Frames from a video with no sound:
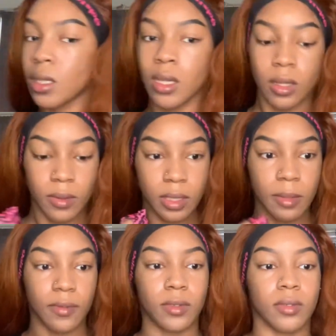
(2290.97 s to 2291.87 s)
Where's
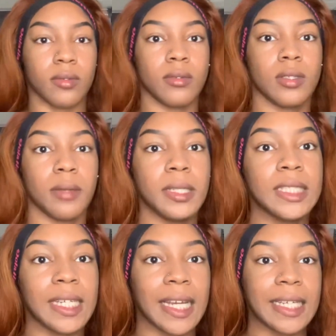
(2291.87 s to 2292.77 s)
my phone? Let me
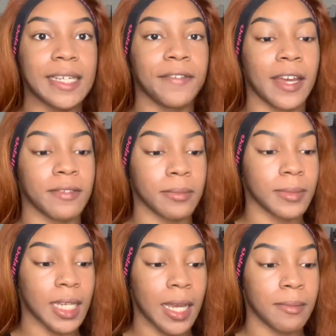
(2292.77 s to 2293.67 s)
check if I have some
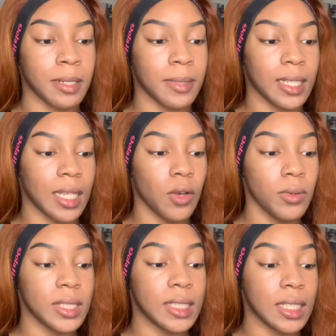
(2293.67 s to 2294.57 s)
time to be, oh,
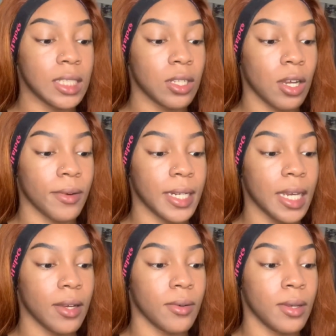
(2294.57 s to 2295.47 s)
it's 6 o'clock right
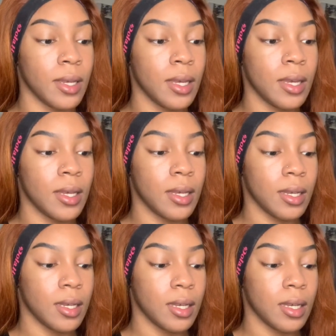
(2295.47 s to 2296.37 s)
now.
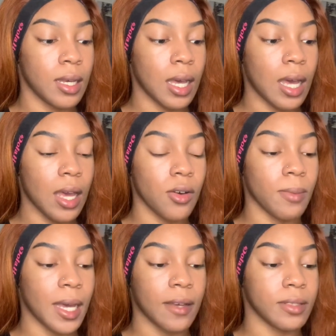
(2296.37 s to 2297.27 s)
I hope I
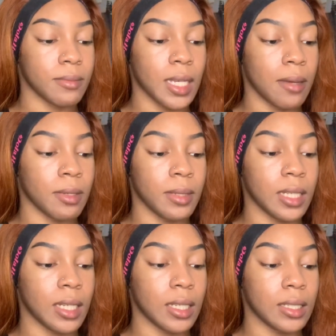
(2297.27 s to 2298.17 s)
have some time to be
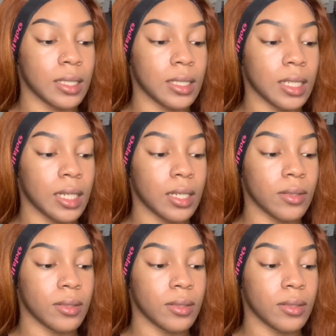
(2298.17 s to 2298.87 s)
late, because child,